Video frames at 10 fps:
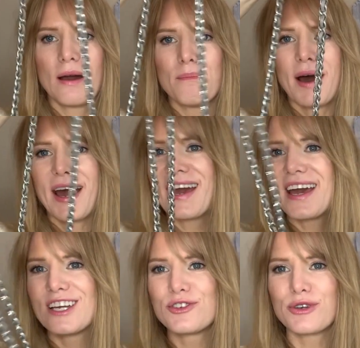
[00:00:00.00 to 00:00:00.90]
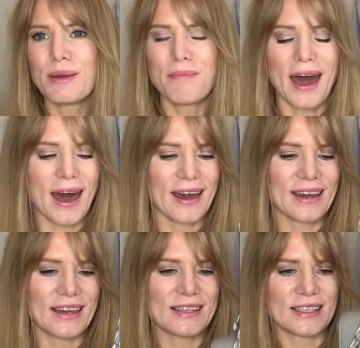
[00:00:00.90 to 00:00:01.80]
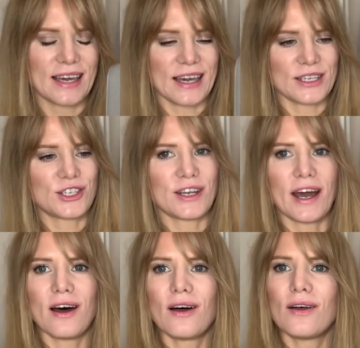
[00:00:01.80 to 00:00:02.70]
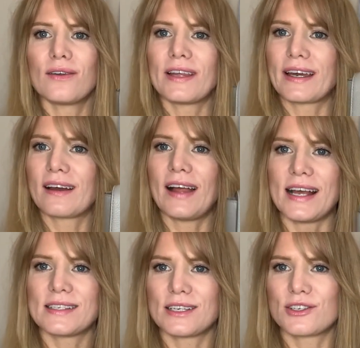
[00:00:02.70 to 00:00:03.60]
My dream bag is a Chanel, like a classic